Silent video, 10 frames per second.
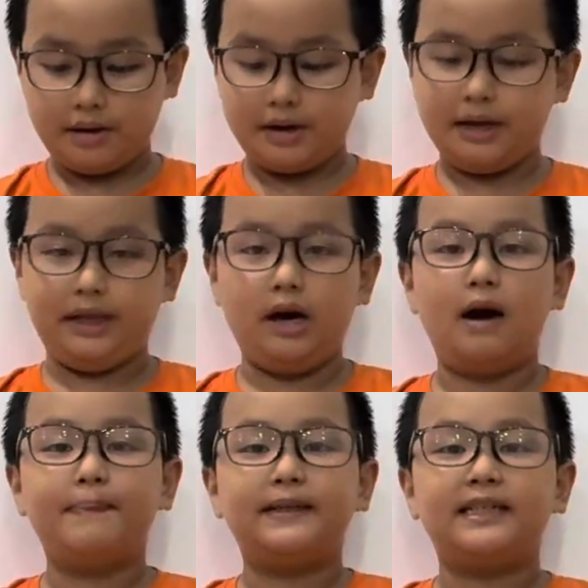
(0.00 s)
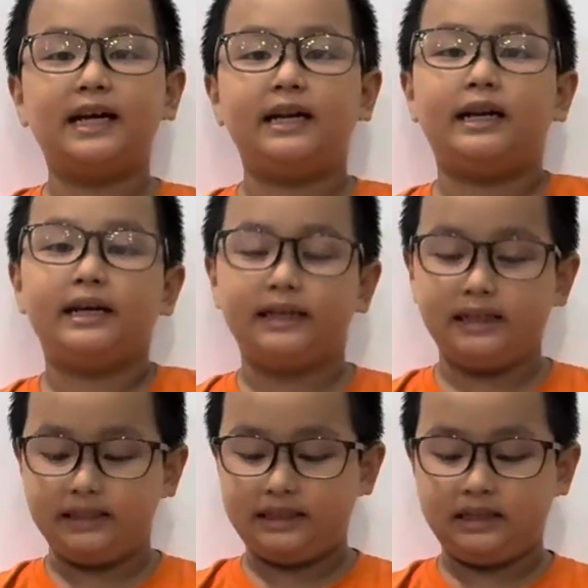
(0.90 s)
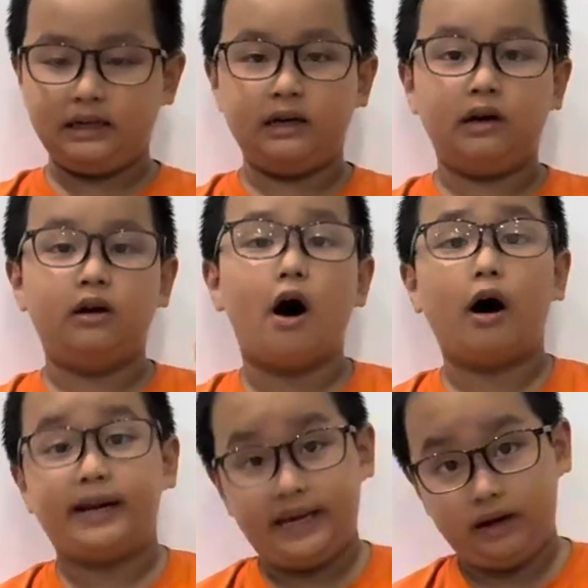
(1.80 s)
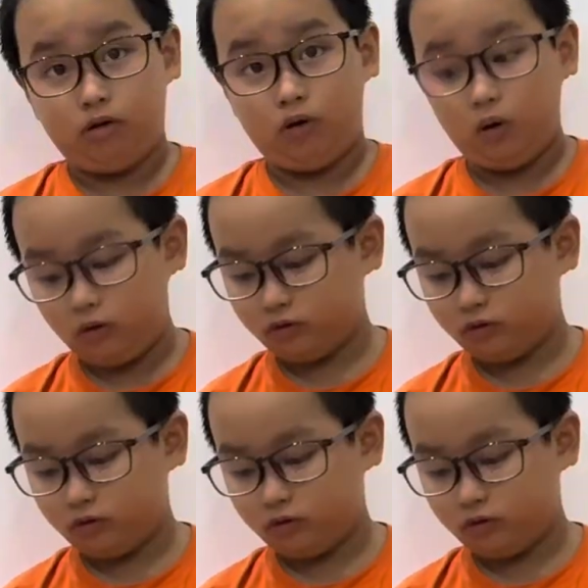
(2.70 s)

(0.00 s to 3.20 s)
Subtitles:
And the opposite is non-equal.